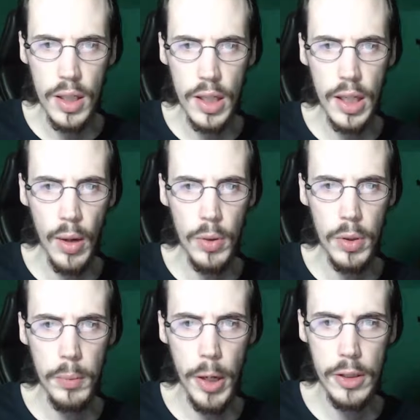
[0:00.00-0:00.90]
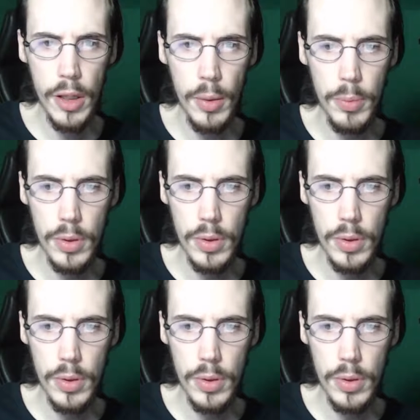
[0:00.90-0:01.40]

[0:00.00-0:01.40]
He got really banged up.